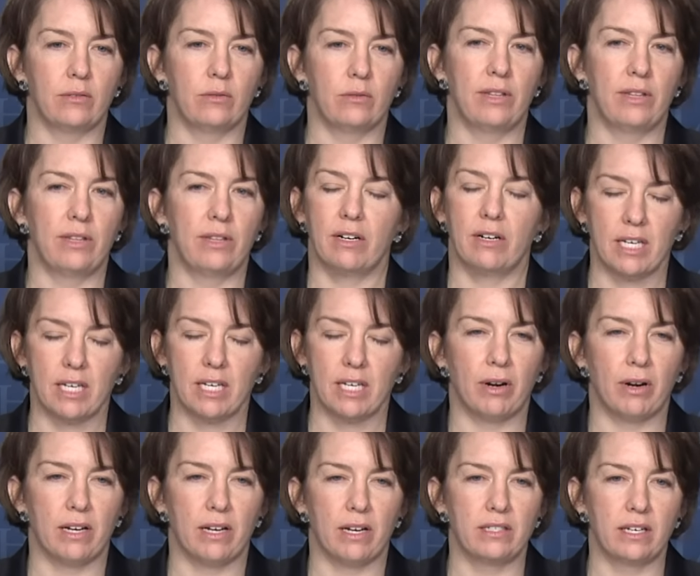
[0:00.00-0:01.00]
when there is a
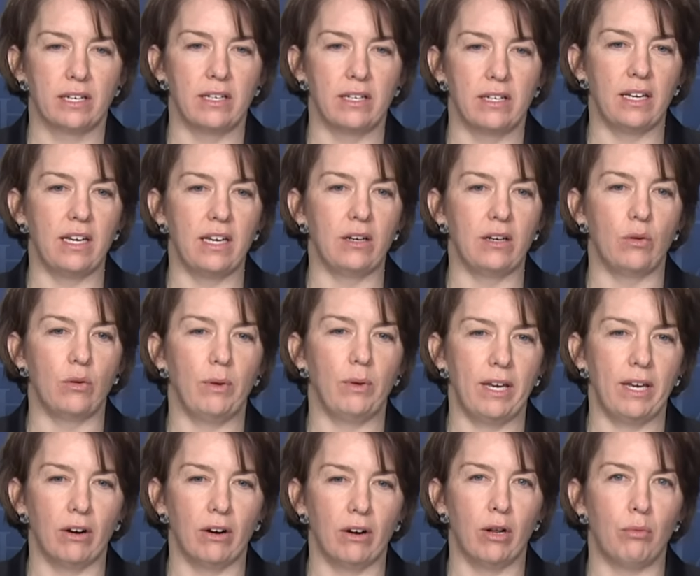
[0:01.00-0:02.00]
pressing need,
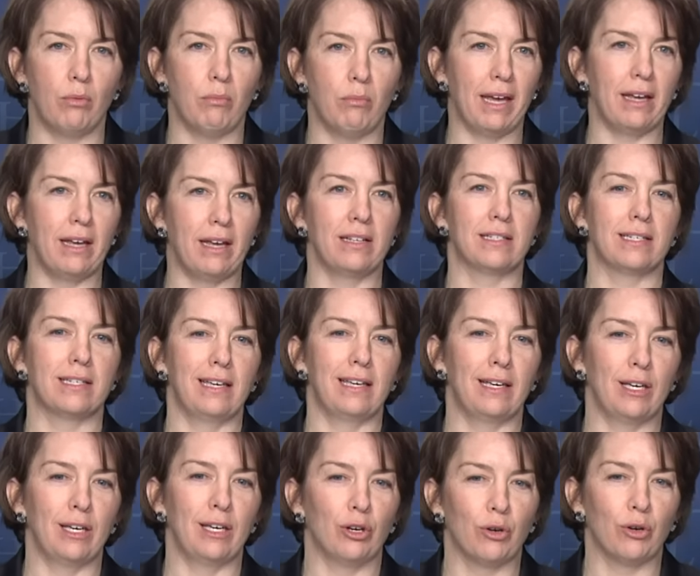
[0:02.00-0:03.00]
we are an
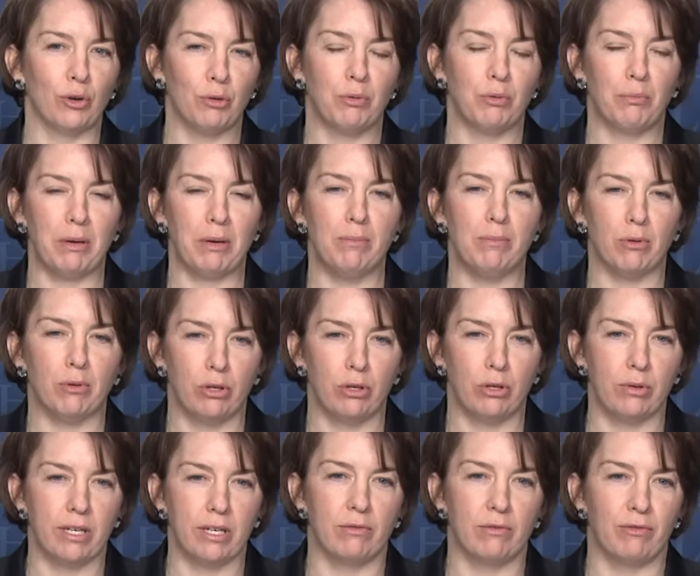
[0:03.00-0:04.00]
amazing group of people
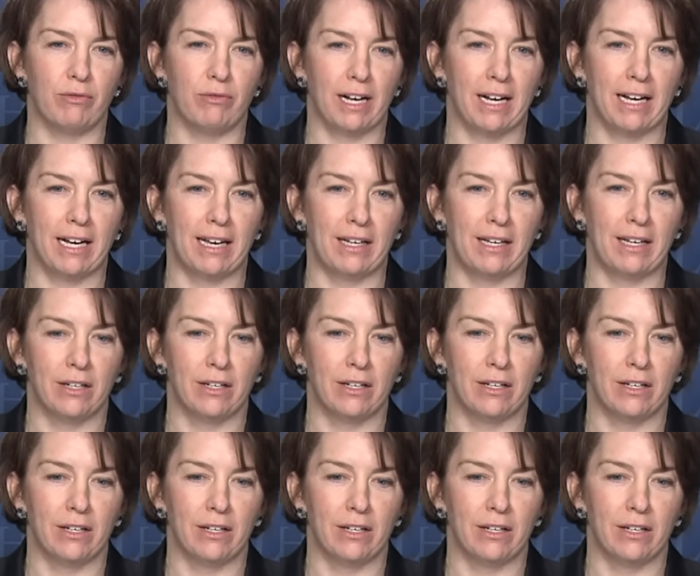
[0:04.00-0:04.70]
who can find